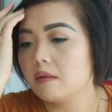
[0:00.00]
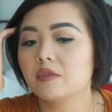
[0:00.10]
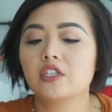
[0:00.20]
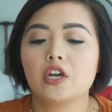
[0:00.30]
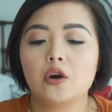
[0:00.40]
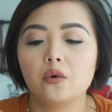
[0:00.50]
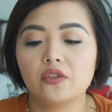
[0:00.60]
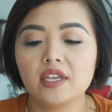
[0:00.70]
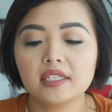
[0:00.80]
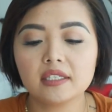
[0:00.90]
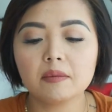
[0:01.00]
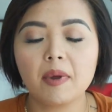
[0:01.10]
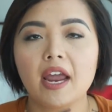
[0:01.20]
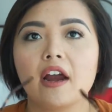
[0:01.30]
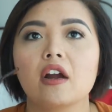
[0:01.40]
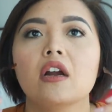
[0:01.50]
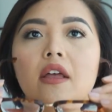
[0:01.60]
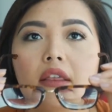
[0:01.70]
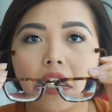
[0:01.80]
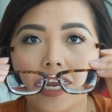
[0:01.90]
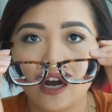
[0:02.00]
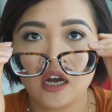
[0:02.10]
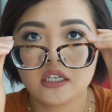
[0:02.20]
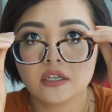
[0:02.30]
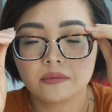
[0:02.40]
So this is the pair that I got.